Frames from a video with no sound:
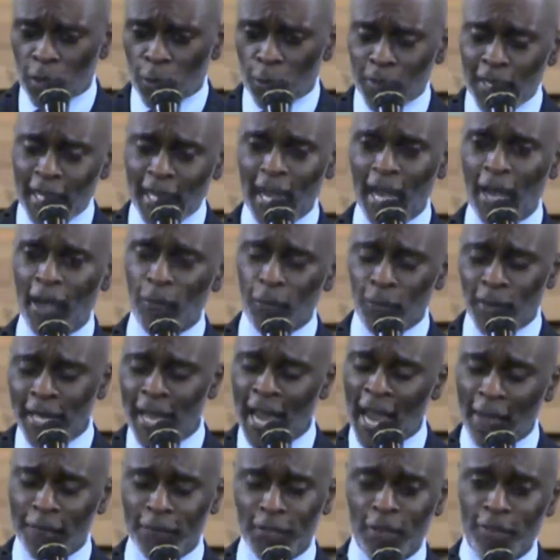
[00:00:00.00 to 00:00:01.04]
We, are, we
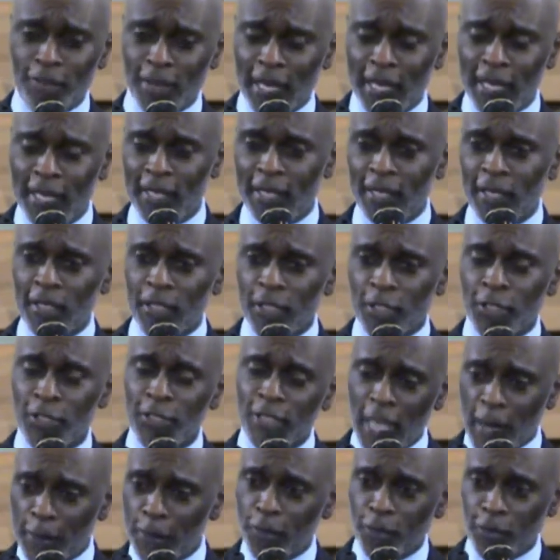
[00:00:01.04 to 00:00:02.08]
have to be
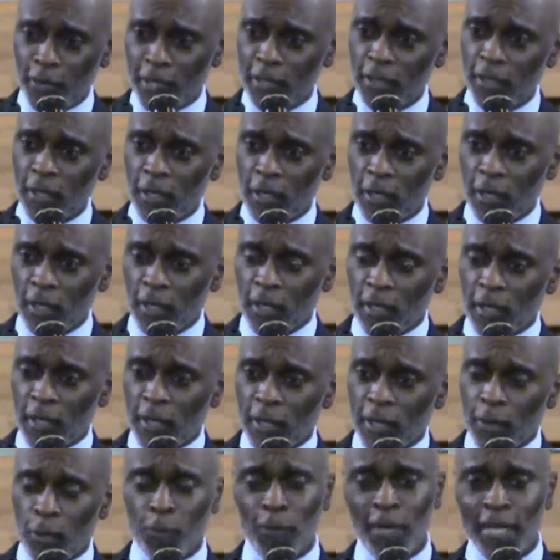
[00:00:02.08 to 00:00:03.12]
separate
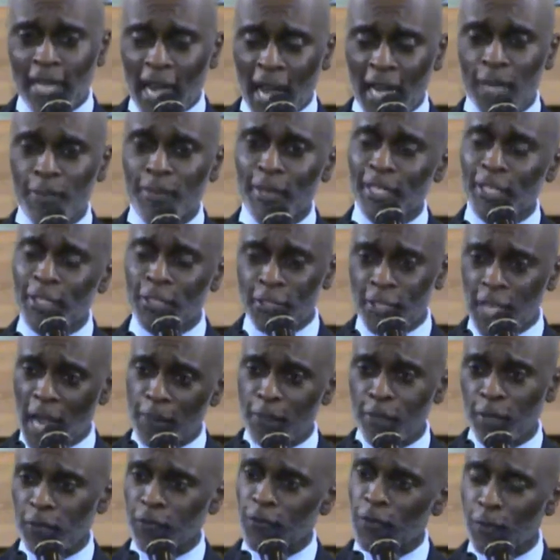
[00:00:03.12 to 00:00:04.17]
we got to be
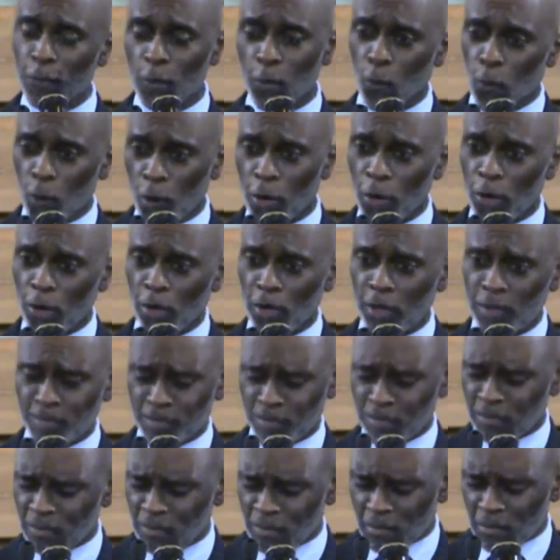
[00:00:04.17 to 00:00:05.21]
separate from the world.
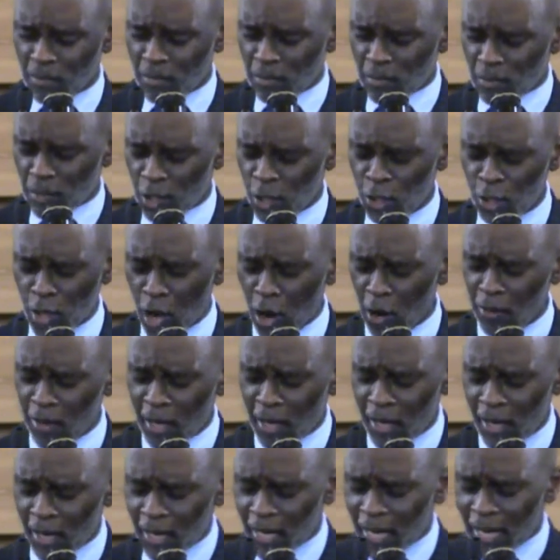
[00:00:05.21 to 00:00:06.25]
You know,
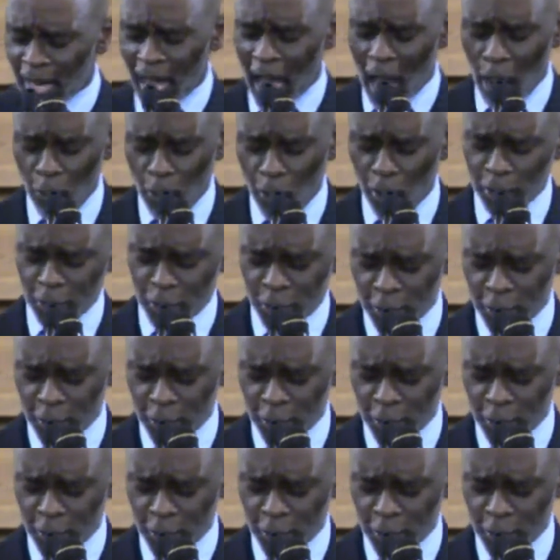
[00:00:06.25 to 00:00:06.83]
I want